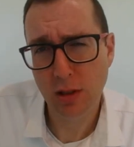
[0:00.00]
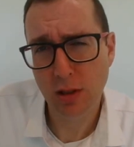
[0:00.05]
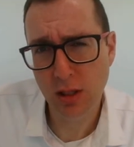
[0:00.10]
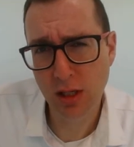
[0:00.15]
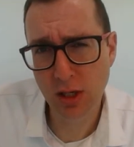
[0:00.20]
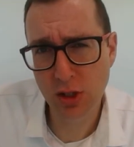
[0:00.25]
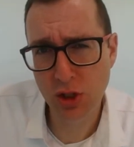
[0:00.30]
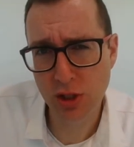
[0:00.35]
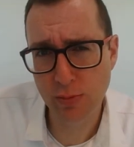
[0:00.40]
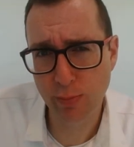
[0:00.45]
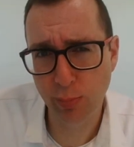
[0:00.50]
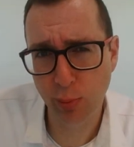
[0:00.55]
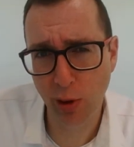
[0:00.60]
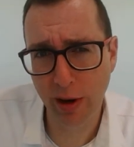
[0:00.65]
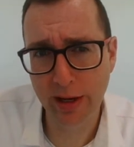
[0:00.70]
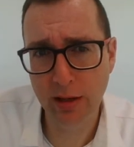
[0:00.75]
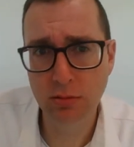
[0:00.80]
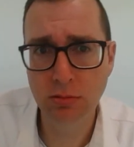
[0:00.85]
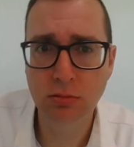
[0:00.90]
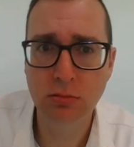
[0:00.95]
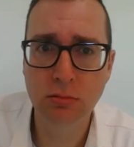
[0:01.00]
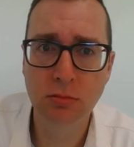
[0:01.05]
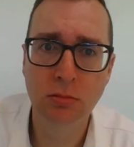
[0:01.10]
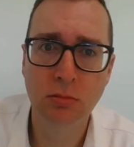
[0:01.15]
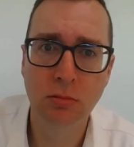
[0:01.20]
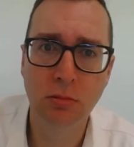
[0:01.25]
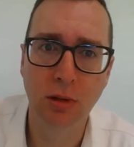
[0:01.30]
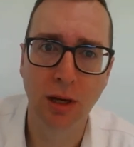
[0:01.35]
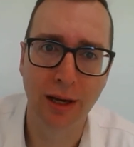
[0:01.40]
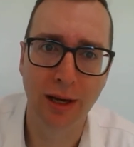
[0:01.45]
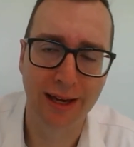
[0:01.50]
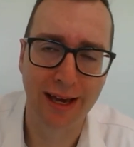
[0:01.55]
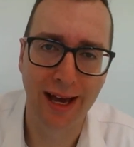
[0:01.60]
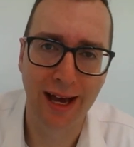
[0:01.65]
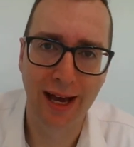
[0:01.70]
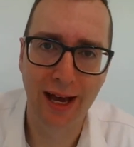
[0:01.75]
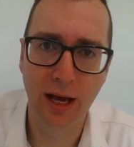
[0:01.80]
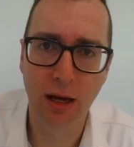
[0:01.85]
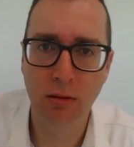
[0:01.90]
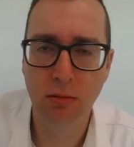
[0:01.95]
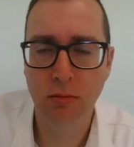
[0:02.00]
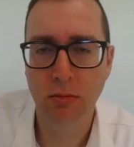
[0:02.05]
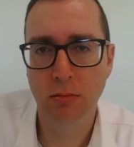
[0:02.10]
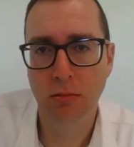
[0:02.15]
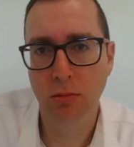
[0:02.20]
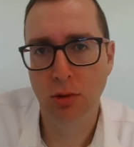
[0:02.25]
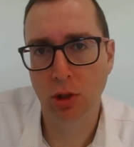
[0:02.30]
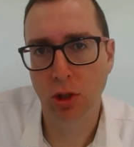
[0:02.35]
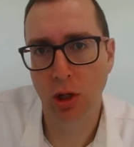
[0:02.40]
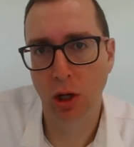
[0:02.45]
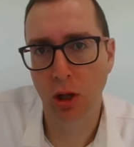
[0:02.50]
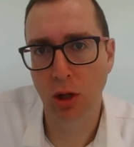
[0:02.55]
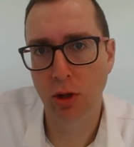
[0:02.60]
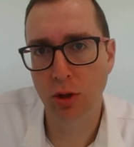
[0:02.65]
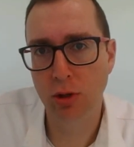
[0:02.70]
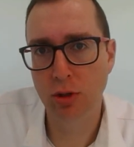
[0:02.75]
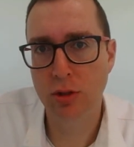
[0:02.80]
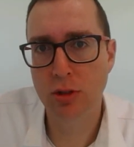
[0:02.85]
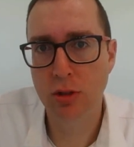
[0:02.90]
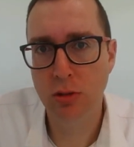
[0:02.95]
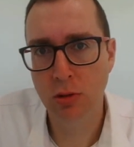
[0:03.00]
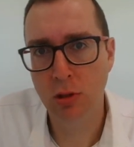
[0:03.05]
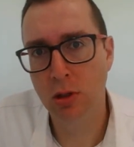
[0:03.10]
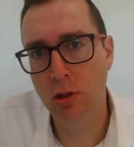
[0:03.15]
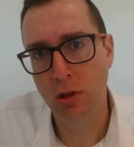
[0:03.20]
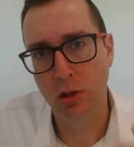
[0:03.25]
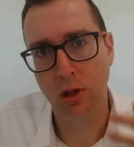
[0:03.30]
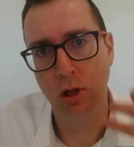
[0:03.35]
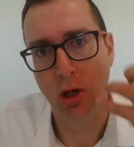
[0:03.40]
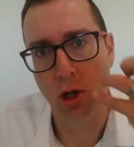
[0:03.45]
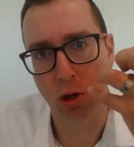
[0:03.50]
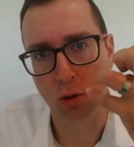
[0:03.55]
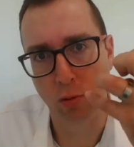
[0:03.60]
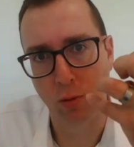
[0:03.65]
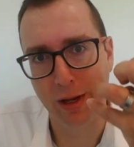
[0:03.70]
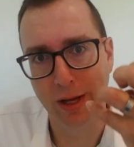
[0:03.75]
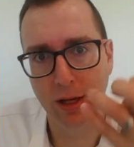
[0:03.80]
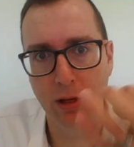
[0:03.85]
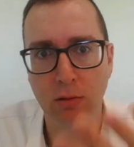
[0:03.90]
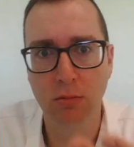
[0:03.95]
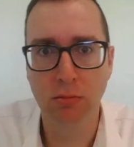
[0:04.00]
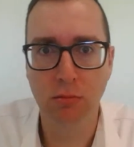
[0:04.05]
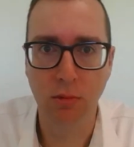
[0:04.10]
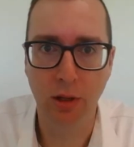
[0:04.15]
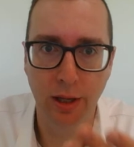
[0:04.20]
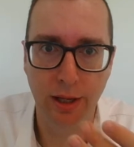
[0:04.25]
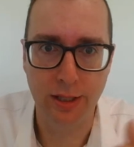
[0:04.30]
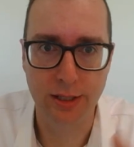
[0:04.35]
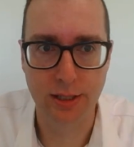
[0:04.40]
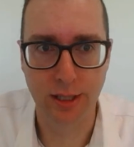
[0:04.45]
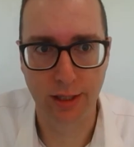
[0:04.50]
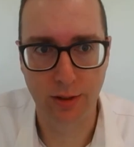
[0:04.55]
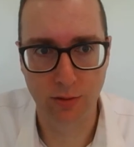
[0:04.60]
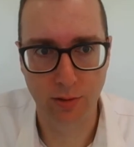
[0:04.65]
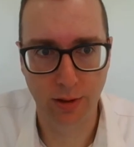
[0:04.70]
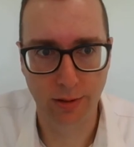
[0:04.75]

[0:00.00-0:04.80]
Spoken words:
such as bread, a car, clothes, a ring, etc.